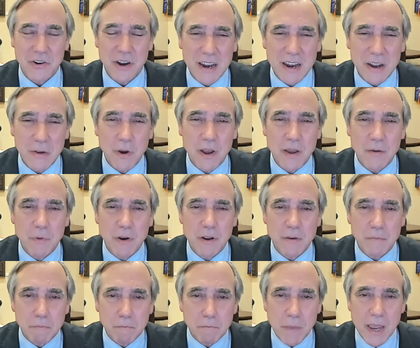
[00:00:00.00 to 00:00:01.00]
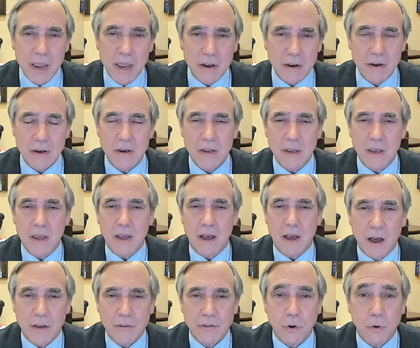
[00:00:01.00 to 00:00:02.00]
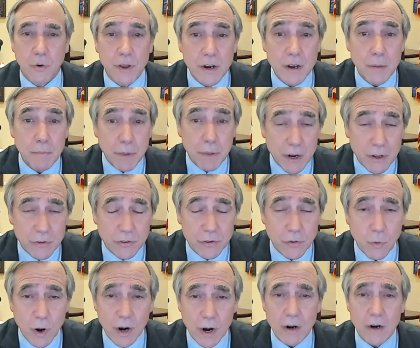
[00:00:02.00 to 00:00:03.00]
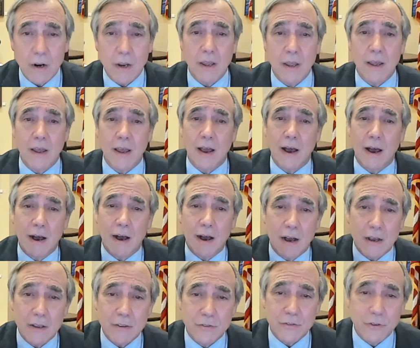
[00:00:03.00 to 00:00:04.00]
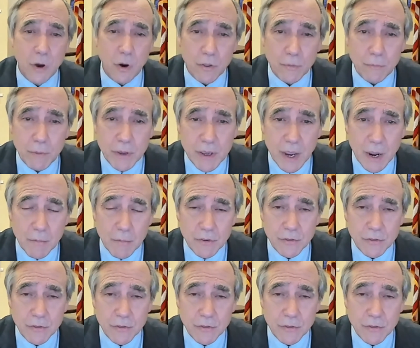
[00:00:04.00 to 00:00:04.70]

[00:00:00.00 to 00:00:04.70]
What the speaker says: Anyway, but Maidan, so Independence Square. So it became the